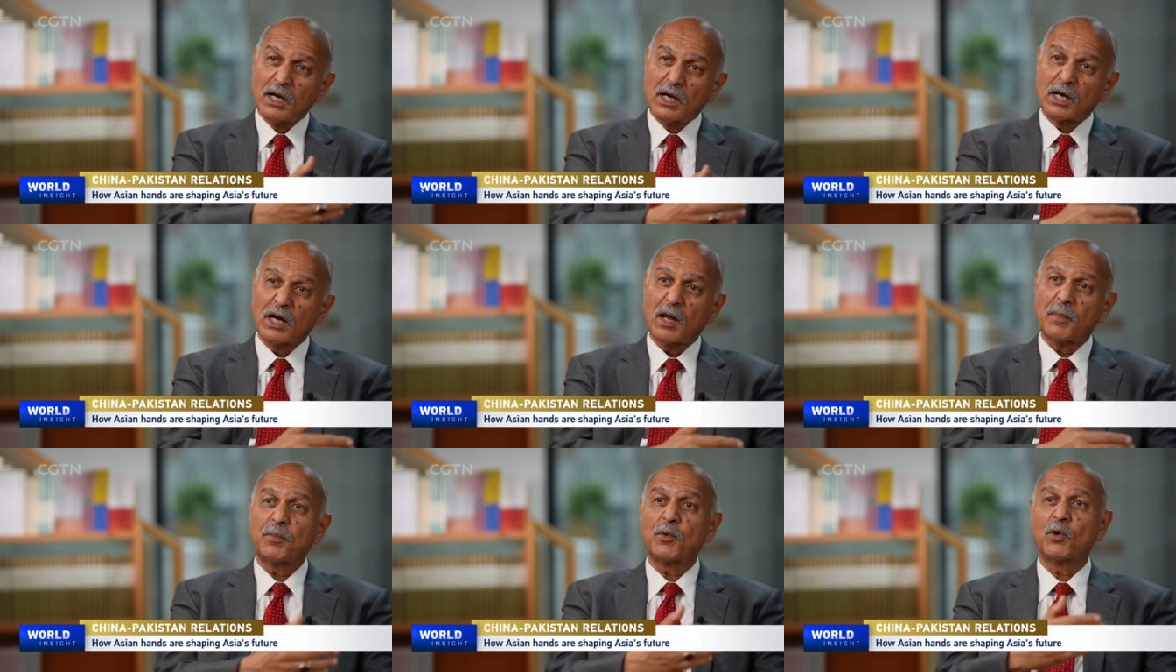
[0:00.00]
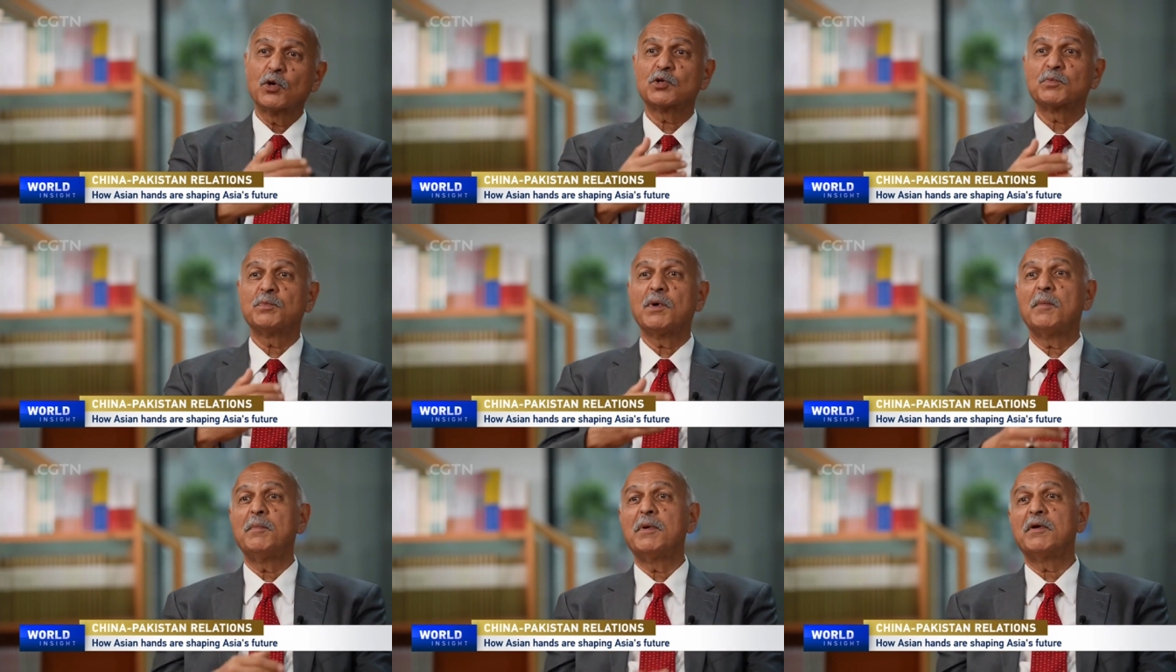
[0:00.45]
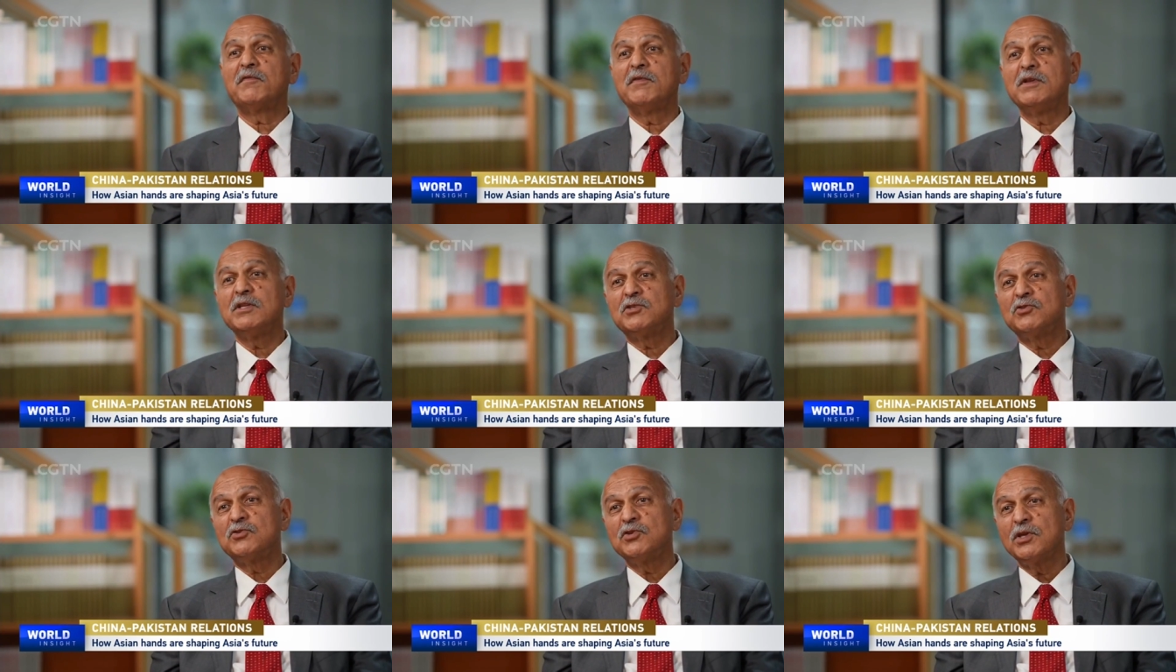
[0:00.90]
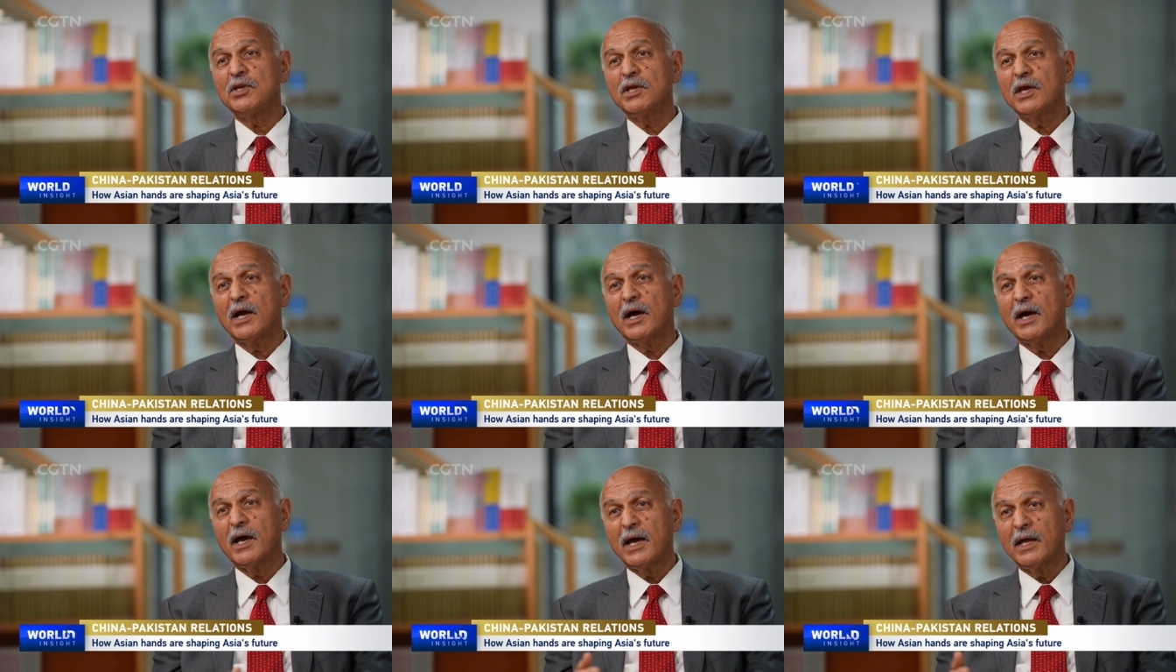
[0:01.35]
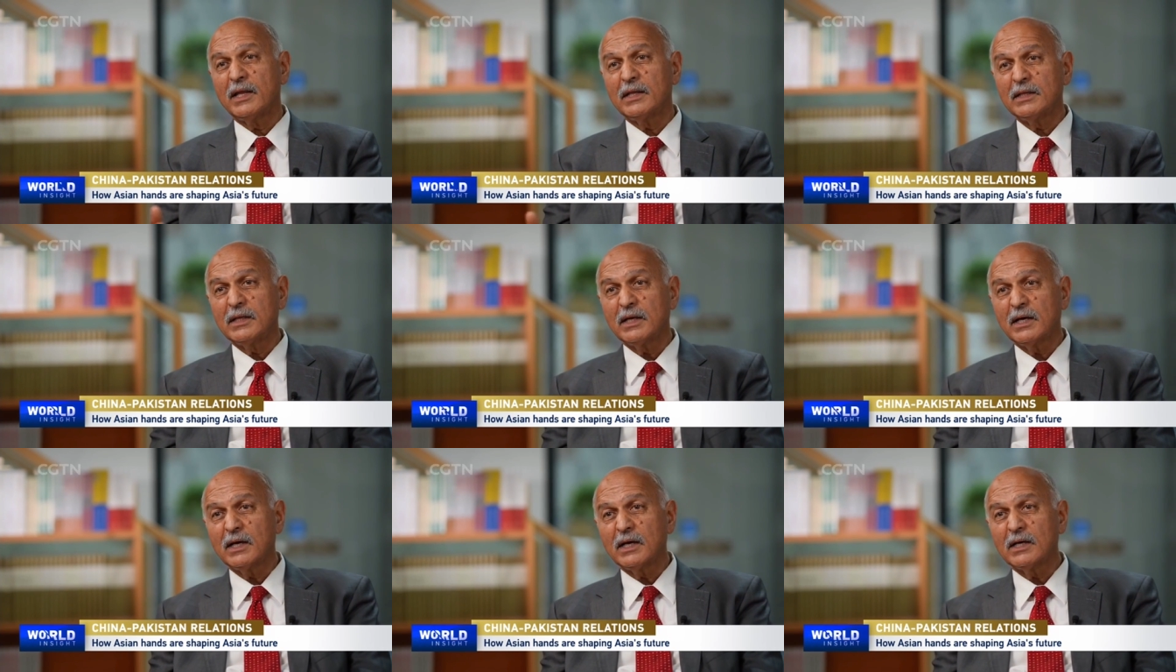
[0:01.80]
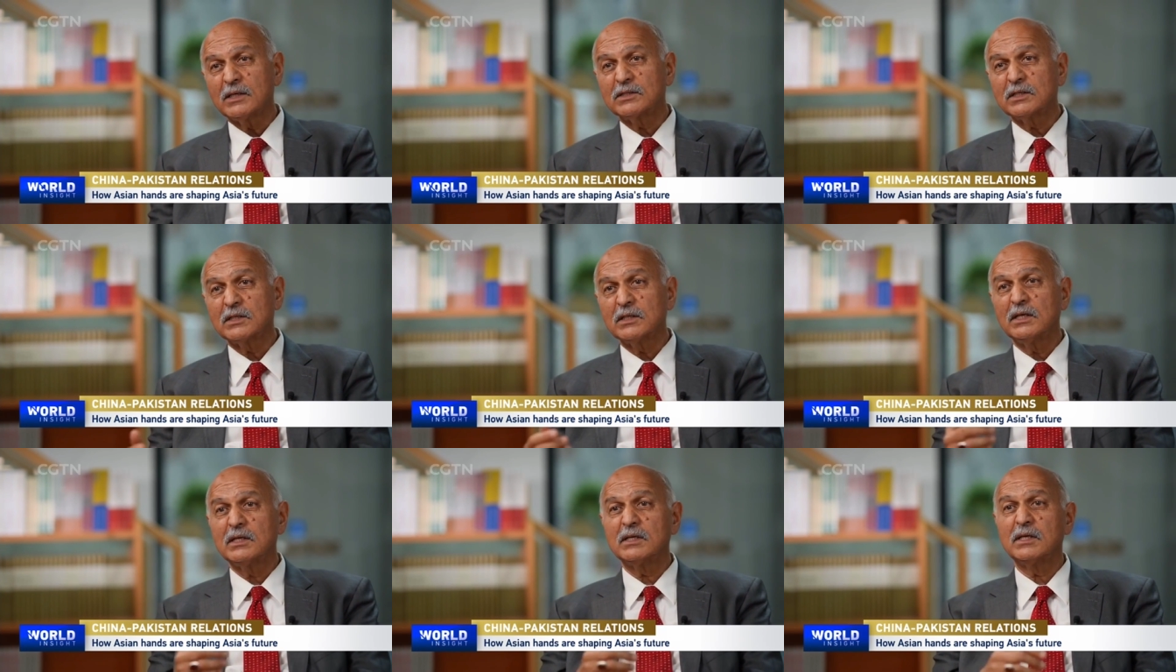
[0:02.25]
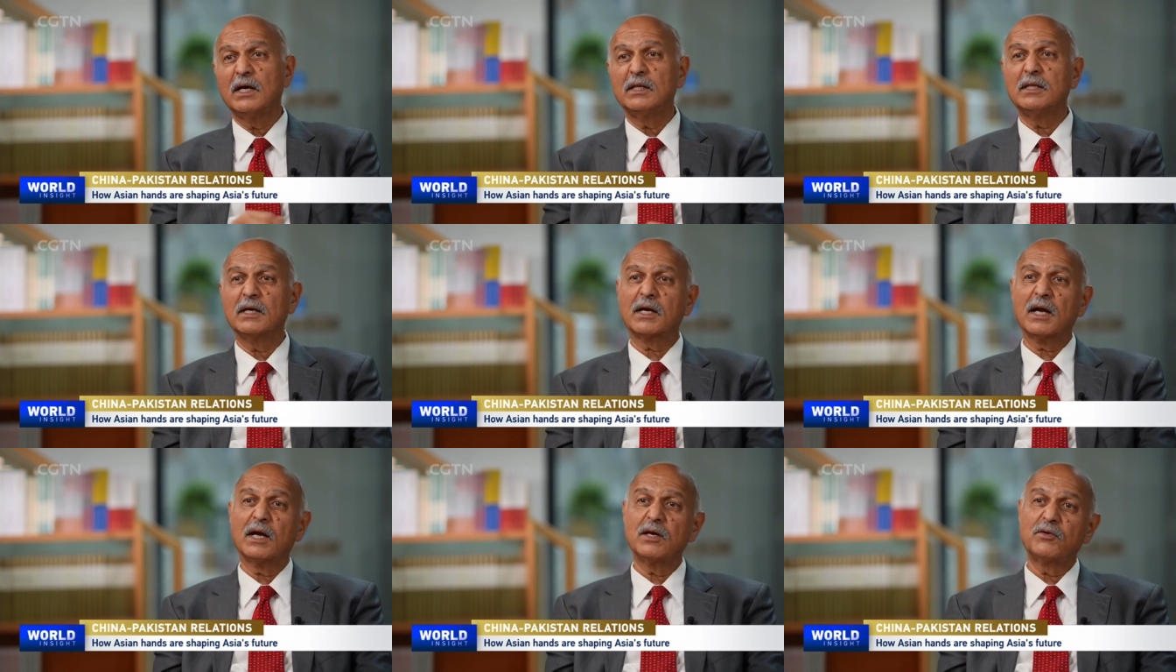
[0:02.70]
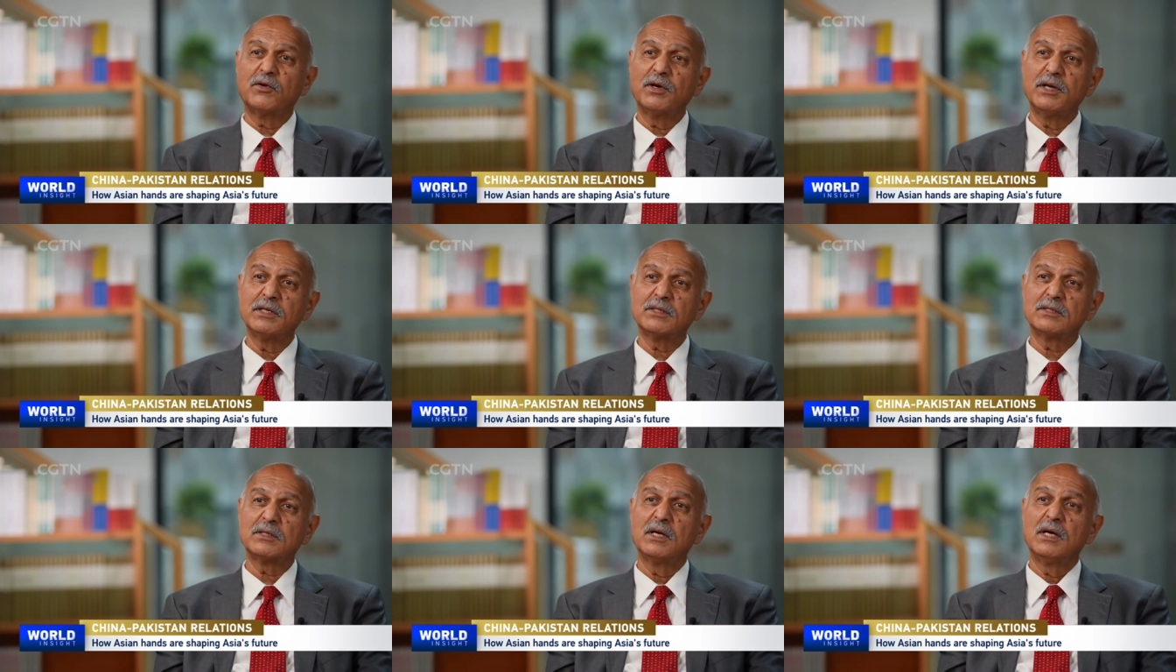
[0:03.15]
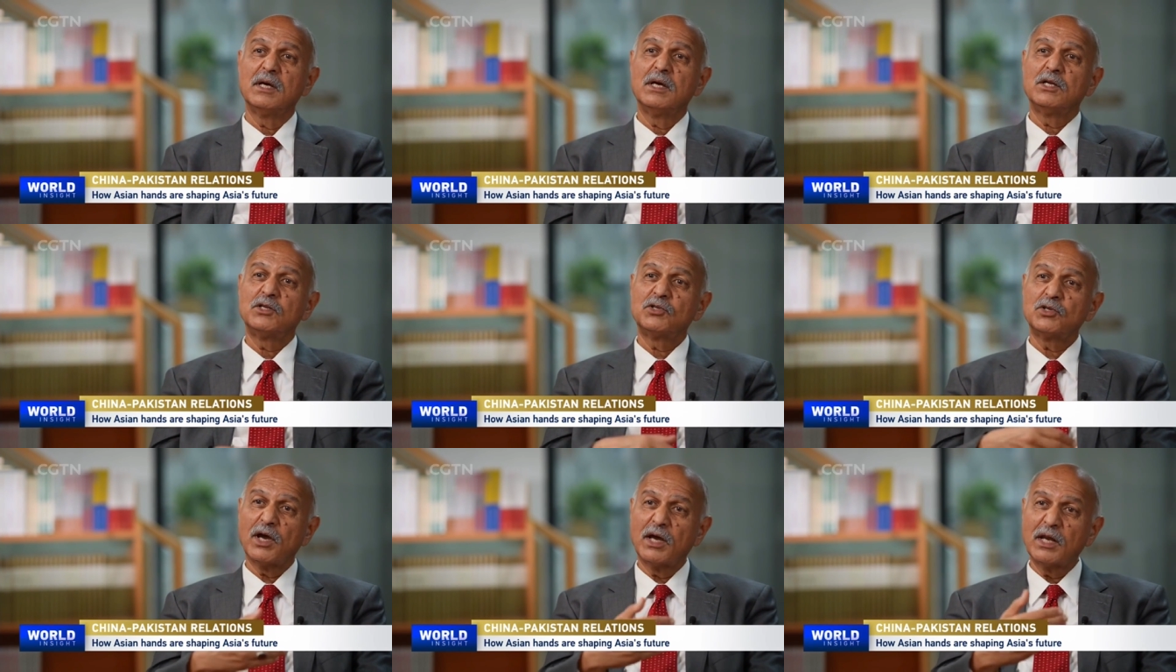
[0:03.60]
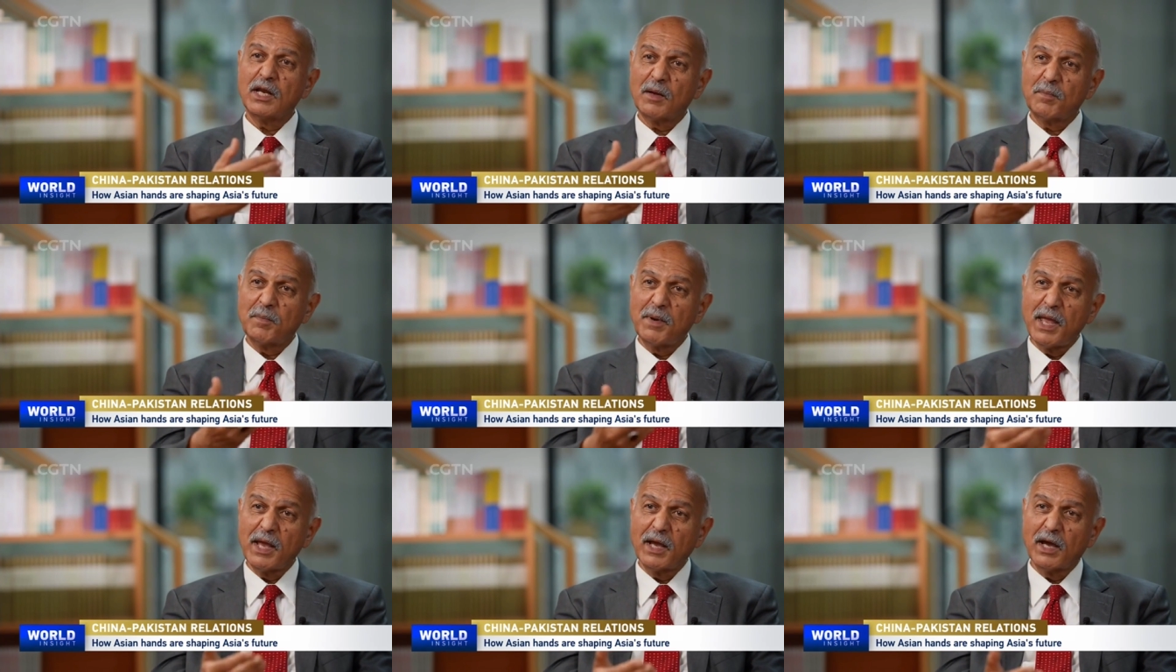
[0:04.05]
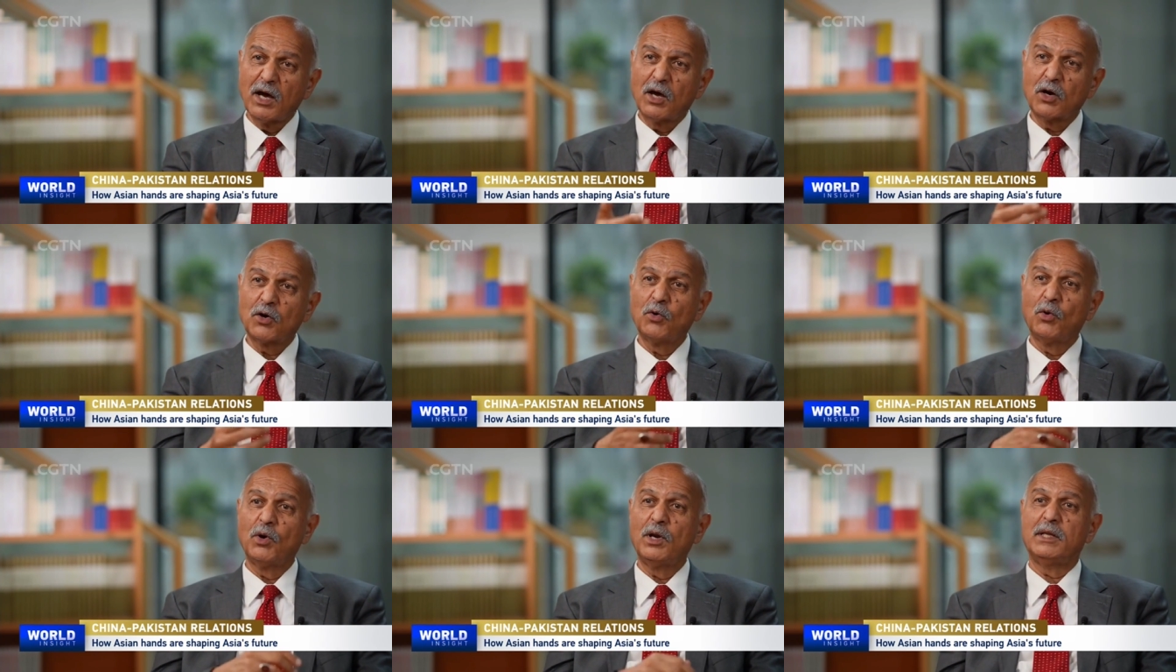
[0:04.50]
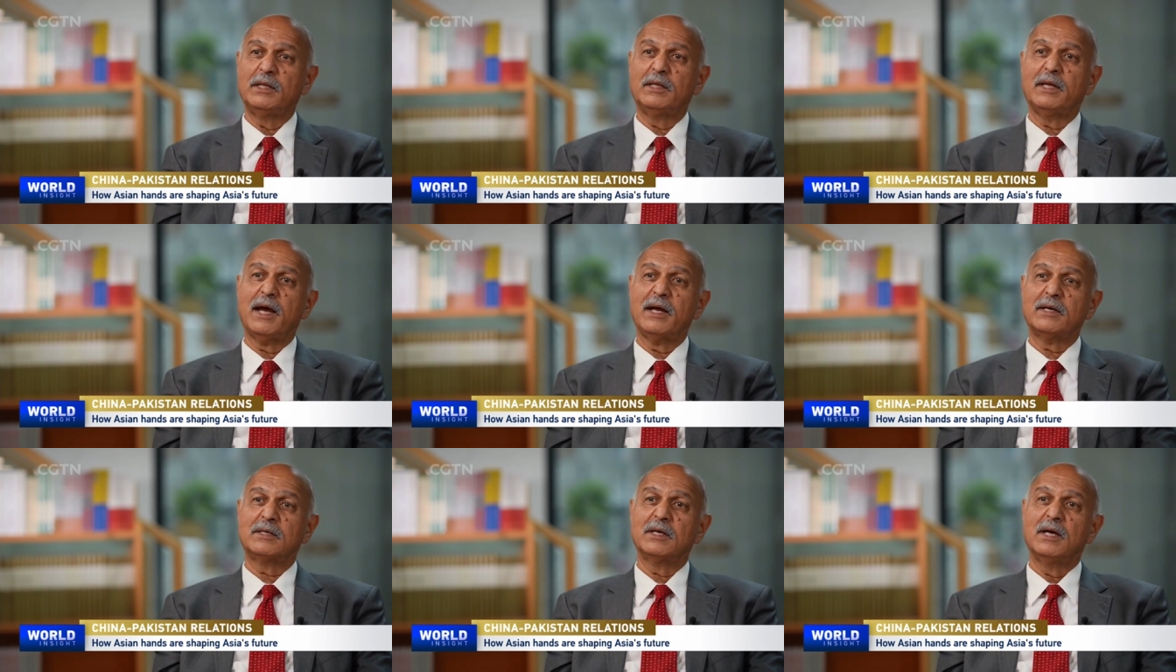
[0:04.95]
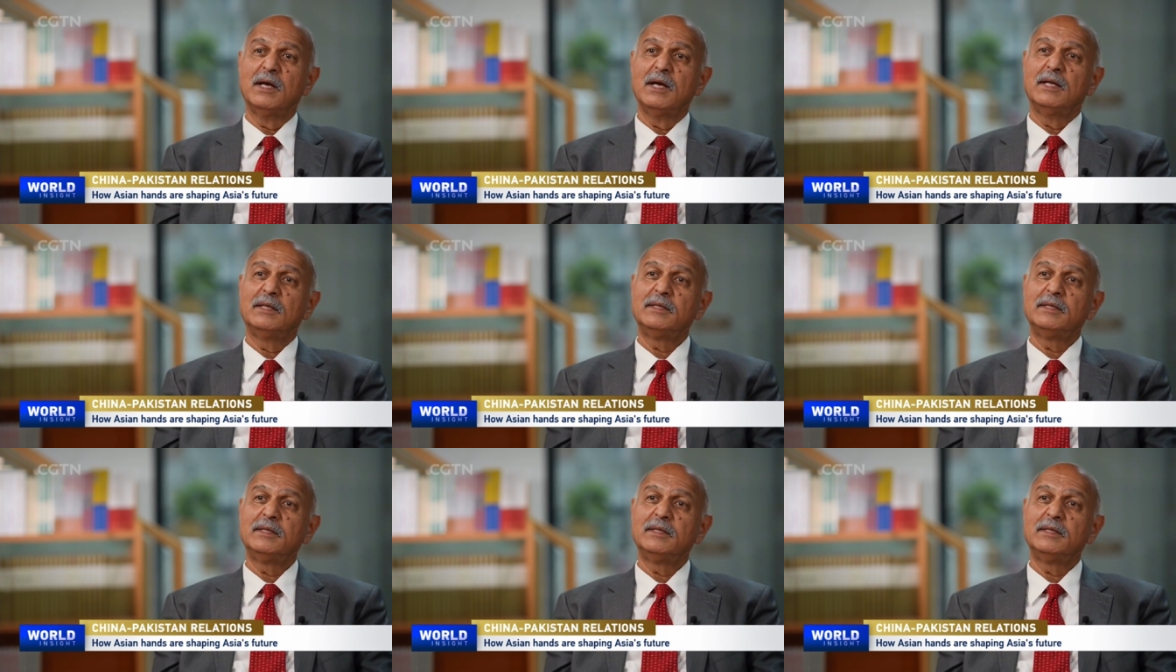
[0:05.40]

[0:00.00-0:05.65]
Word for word: rapprochement between Syria and the uh, other countries, mm-hmm. China playing a role in that.